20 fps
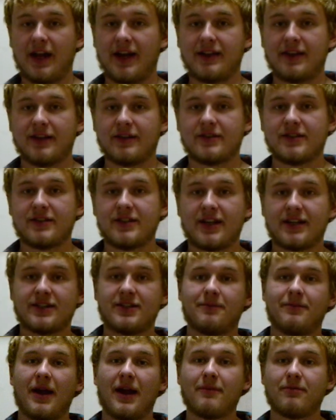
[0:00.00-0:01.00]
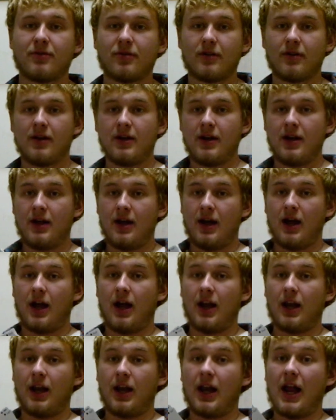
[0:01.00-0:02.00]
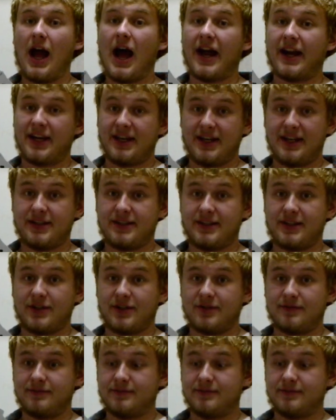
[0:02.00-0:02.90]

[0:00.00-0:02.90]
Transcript: and they'll stick to paper a lot easier.